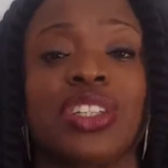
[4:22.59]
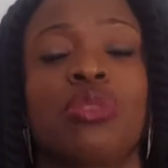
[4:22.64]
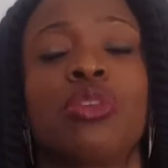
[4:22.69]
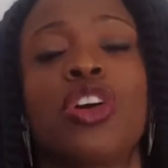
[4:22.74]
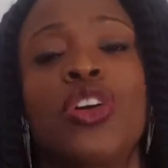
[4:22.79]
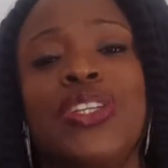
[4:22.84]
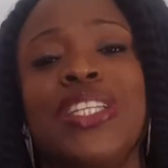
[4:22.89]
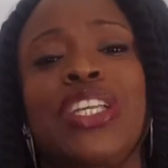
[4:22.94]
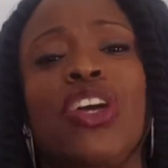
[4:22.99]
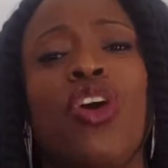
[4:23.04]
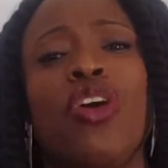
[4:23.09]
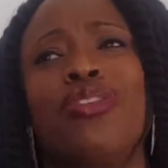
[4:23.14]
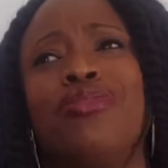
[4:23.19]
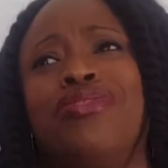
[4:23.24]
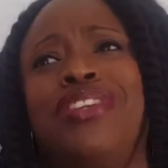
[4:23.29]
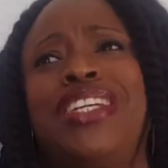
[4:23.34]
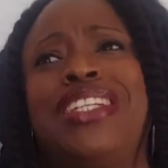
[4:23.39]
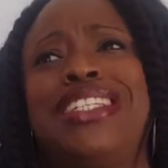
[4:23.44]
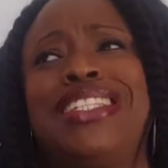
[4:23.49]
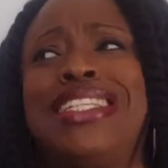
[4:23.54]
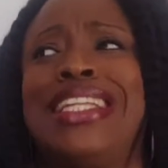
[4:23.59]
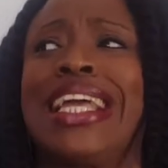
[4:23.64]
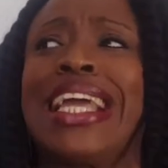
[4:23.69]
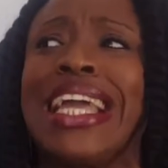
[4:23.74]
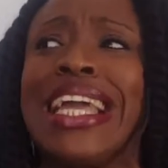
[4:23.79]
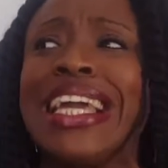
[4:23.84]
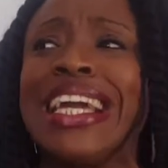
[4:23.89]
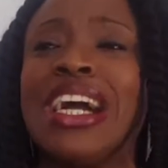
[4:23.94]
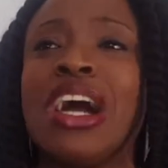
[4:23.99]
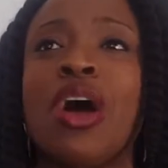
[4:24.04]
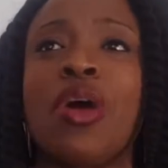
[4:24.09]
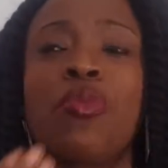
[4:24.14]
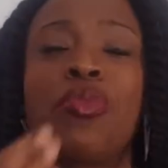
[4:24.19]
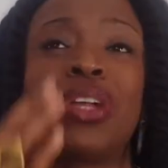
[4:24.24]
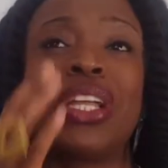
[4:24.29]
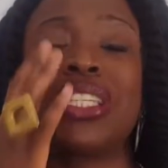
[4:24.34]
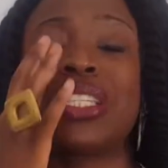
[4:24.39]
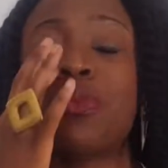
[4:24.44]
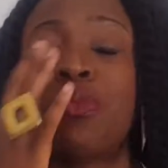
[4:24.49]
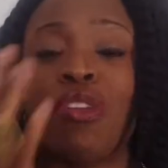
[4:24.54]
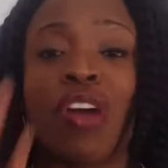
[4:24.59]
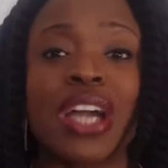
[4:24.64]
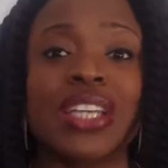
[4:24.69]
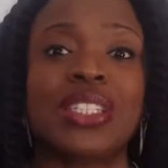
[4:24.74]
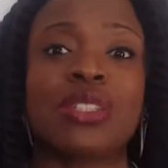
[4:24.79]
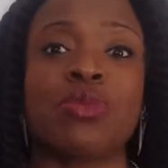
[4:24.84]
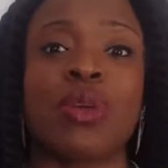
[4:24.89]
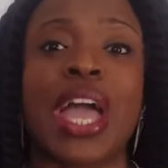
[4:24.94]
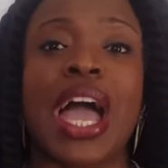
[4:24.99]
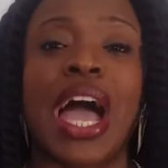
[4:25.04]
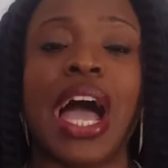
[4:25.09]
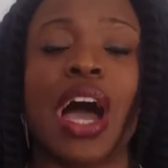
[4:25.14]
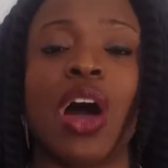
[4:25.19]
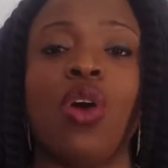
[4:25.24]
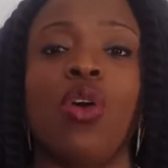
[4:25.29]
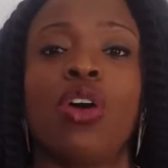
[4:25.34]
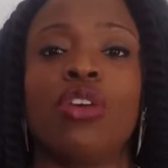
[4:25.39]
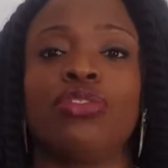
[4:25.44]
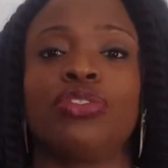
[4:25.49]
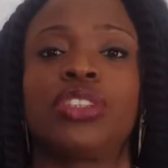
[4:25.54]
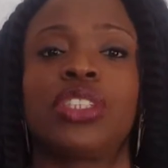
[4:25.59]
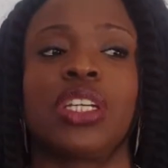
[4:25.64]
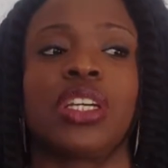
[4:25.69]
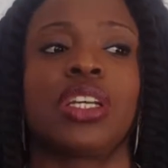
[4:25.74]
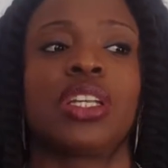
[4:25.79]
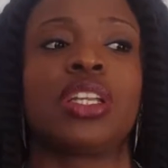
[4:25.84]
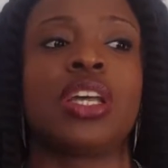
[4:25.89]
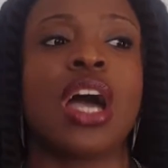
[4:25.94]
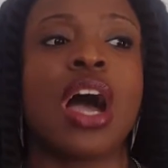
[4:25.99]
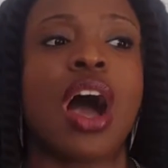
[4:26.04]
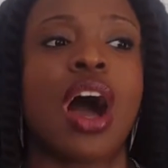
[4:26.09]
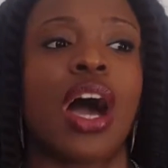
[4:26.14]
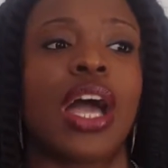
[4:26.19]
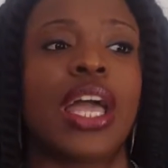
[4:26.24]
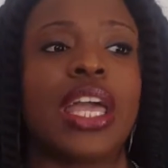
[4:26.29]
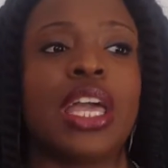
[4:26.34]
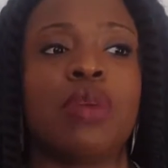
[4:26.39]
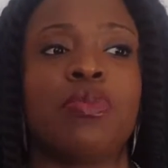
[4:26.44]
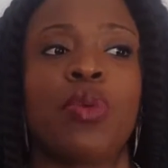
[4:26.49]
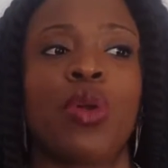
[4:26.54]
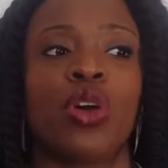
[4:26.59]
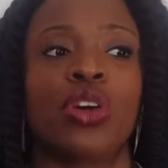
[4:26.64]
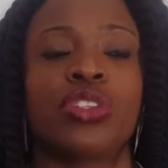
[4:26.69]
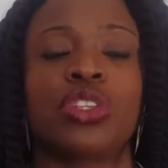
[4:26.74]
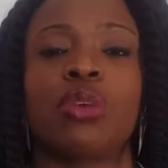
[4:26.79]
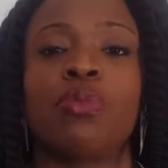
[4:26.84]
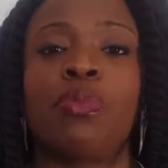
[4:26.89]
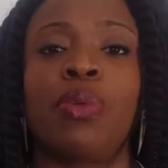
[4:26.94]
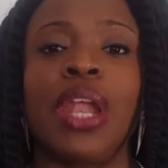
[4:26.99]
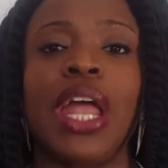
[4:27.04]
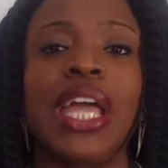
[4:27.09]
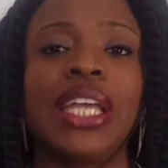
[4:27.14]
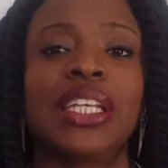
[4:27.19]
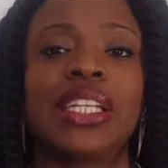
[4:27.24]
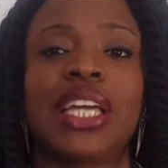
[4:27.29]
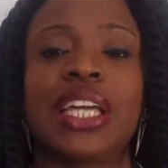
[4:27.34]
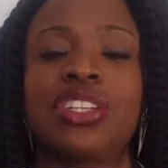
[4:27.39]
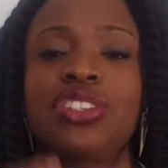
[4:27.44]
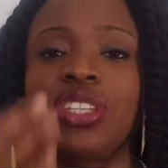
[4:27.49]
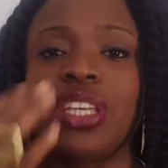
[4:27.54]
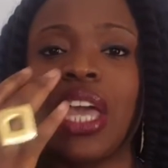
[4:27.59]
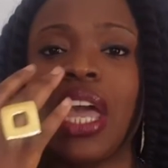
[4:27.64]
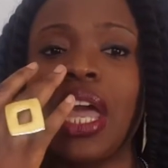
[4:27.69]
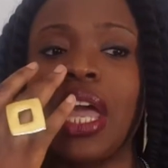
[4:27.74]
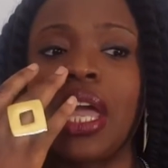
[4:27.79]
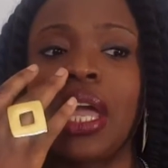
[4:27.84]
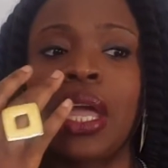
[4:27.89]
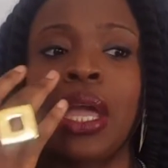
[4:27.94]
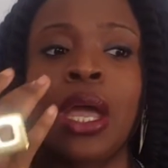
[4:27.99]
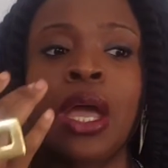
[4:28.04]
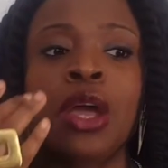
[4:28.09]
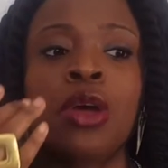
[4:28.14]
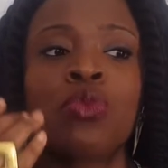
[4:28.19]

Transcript: I know I said obviously, but it surprises me how often I hear bloggers complain that they're just getting